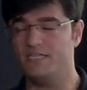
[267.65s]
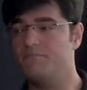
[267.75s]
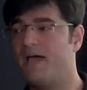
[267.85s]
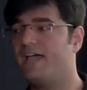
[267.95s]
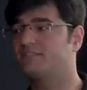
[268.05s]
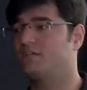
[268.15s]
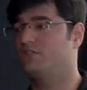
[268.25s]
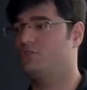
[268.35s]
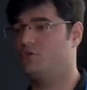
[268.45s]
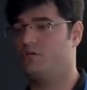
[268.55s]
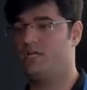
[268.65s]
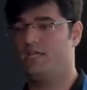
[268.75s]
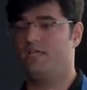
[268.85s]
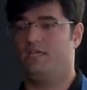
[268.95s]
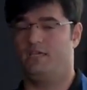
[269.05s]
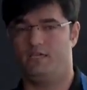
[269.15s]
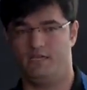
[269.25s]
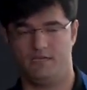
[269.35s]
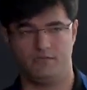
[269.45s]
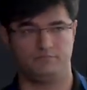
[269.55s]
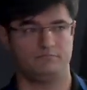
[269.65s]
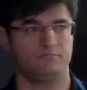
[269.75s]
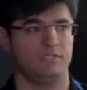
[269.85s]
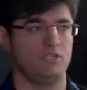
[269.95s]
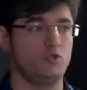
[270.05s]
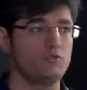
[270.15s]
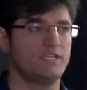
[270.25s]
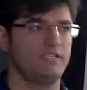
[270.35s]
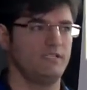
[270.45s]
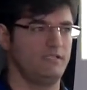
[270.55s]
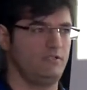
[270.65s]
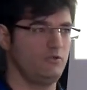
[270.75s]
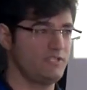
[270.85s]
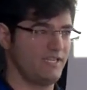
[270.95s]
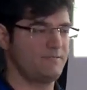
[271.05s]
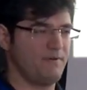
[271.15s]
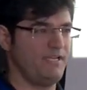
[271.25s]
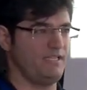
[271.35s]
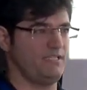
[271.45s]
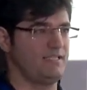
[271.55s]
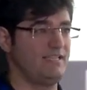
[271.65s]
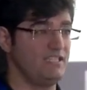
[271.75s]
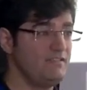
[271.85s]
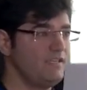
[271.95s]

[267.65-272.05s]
impacts on your um, user, uh, user experience. And